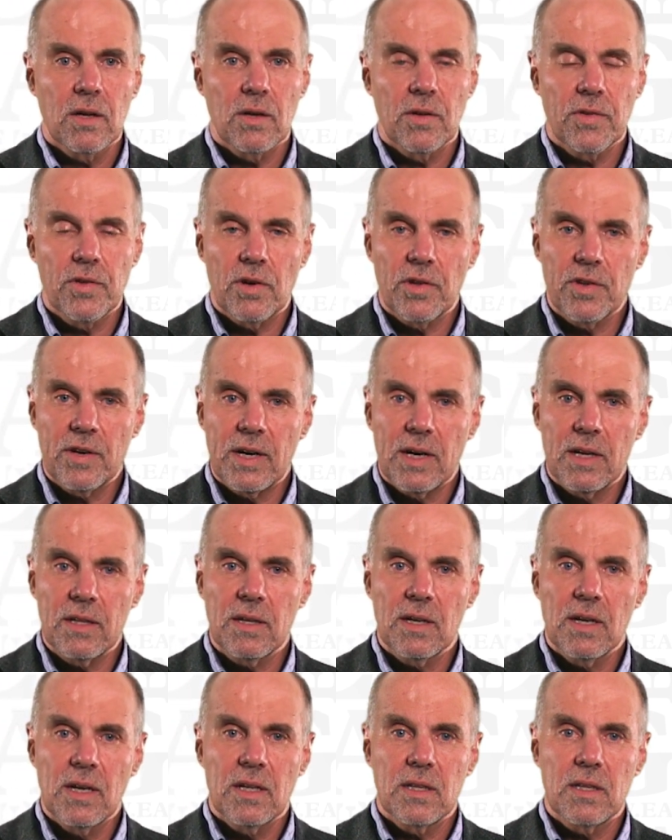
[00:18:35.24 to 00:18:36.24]
On the other
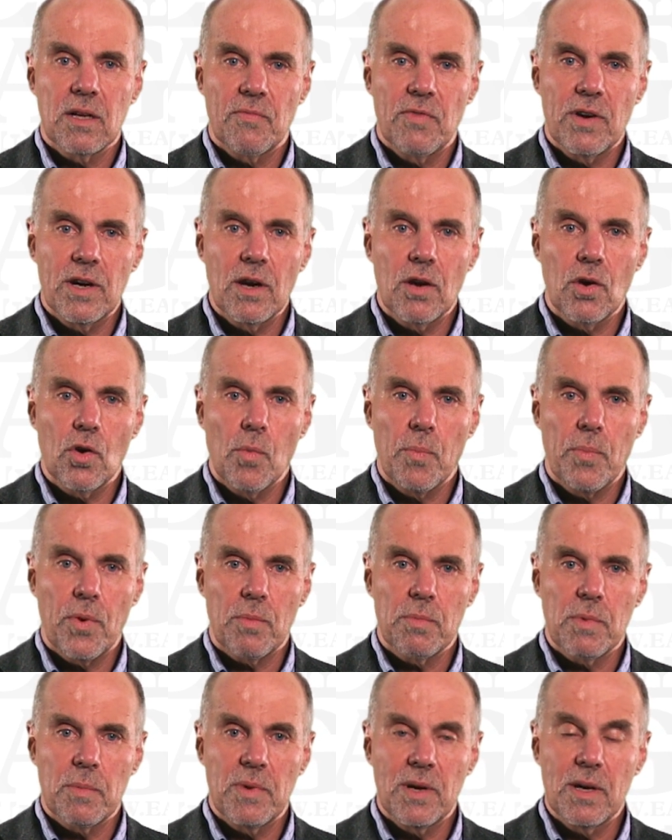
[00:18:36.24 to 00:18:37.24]
hand, the very low
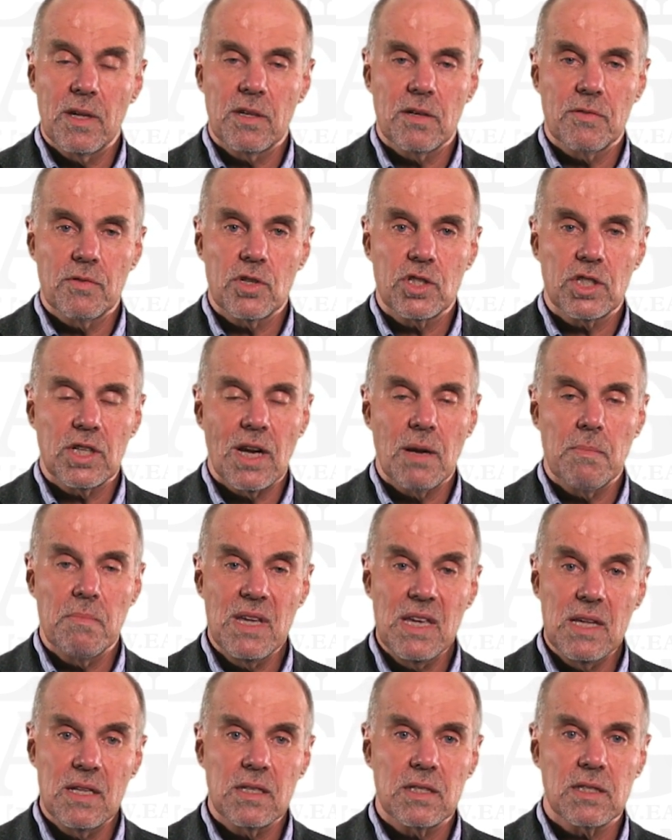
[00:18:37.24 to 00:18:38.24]
permeability of the shale
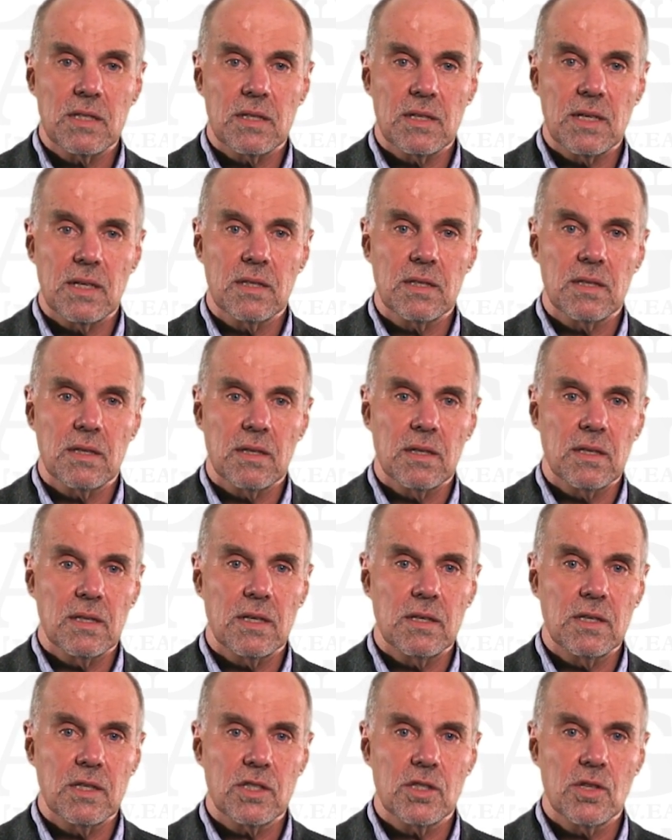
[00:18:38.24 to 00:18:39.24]
means that
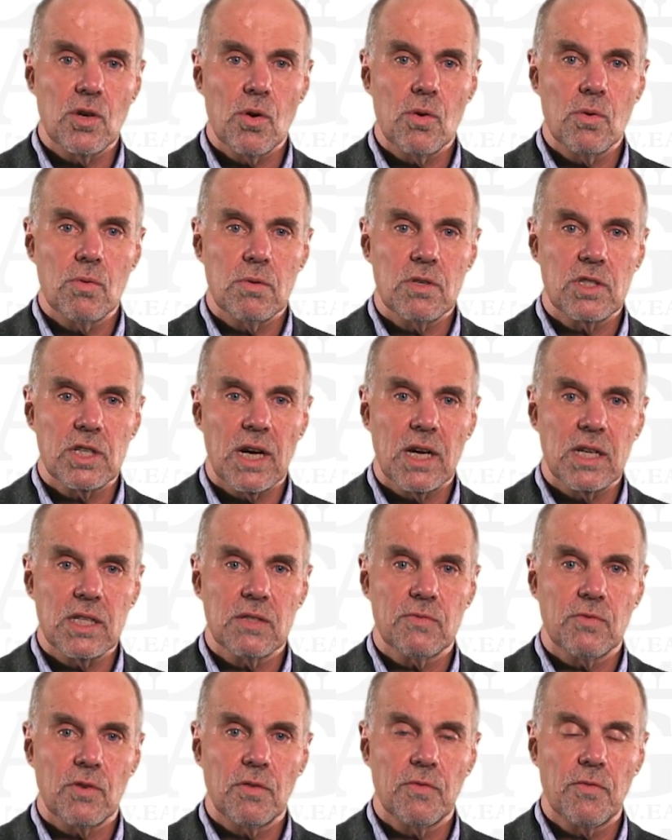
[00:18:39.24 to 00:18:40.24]
there is no
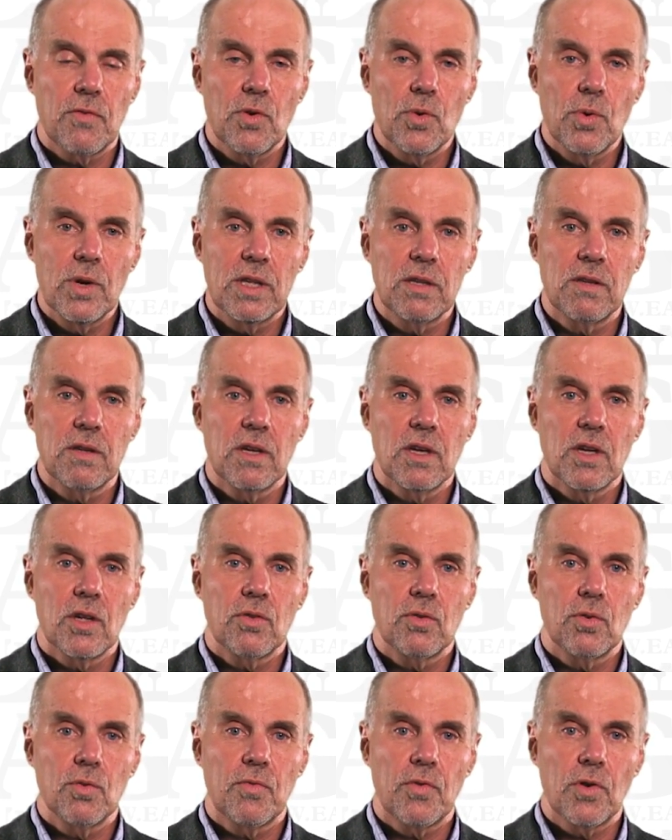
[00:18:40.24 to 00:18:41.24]
chance for fluid
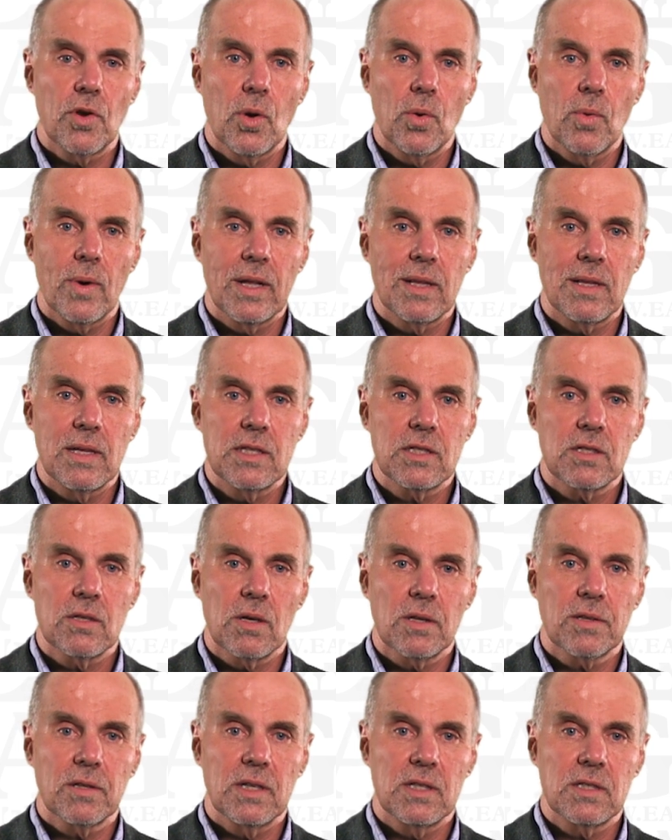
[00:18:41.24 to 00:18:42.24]
to flow, at least
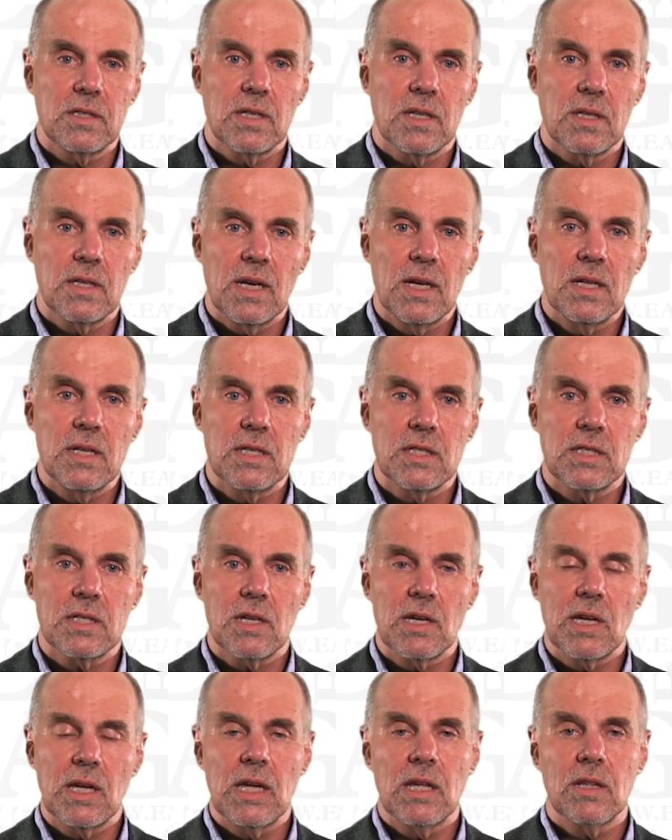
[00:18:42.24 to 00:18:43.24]
not
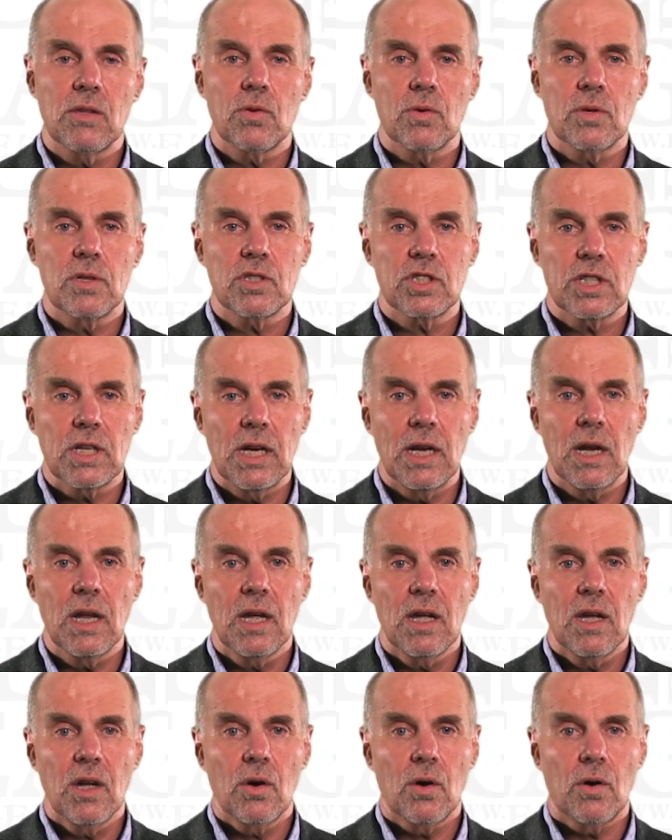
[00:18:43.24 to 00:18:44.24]
instantaneously, into the shale
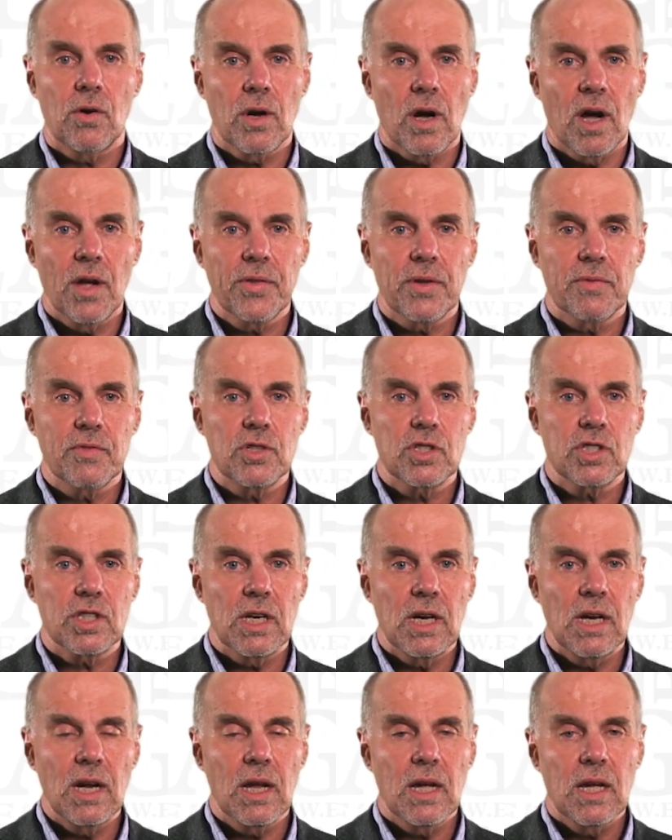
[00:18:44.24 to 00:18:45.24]
or out of the
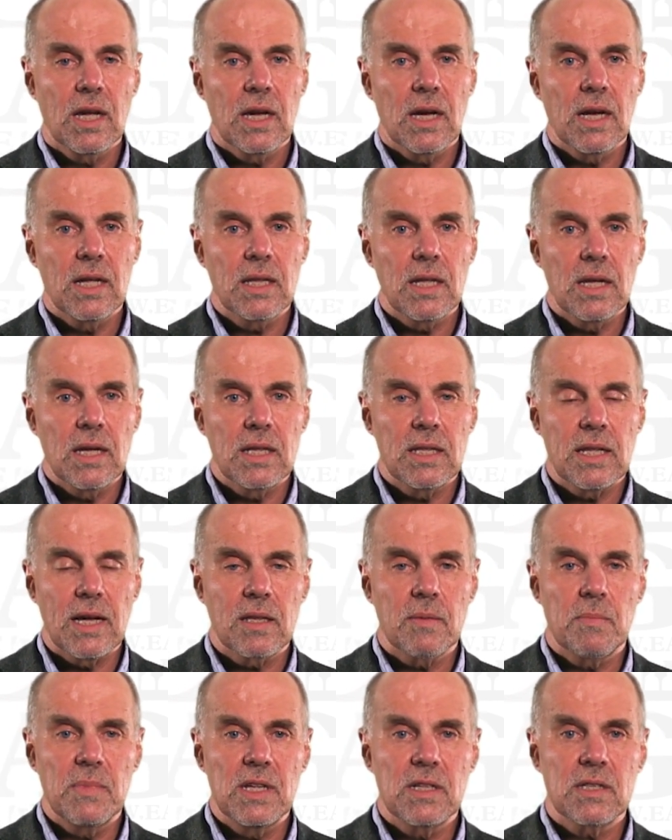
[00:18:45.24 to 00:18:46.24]
shale, and
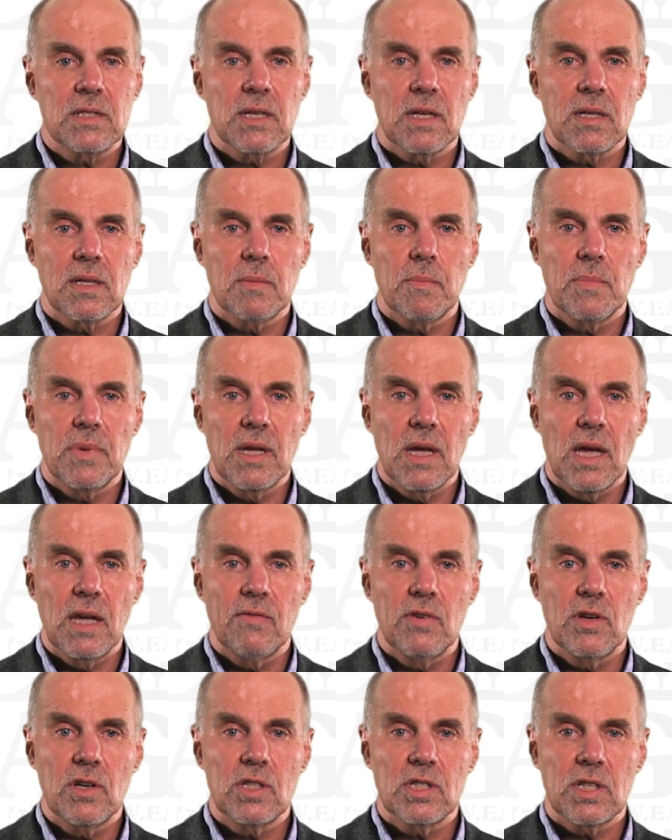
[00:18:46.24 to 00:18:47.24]
that means that the
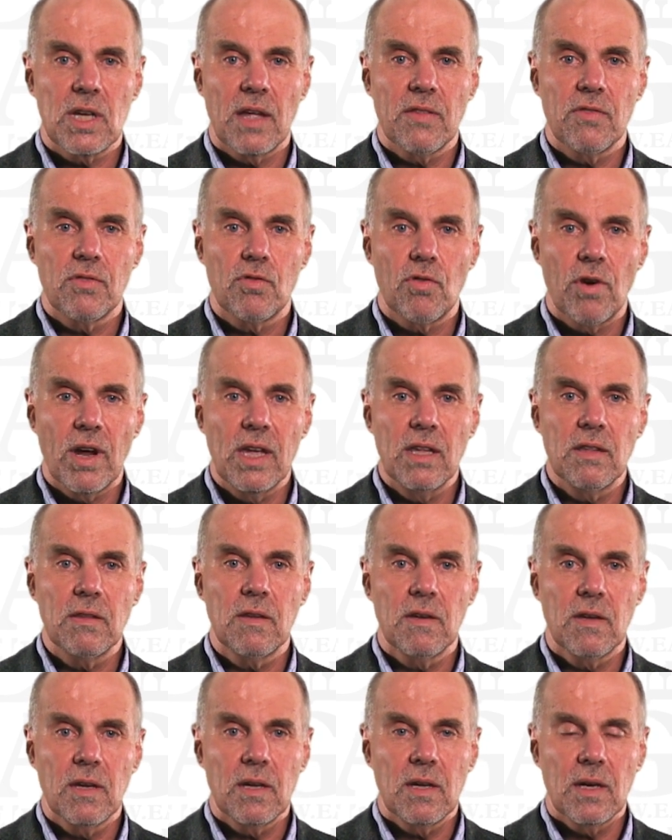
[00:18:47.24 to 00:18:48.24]
behavior is undrained,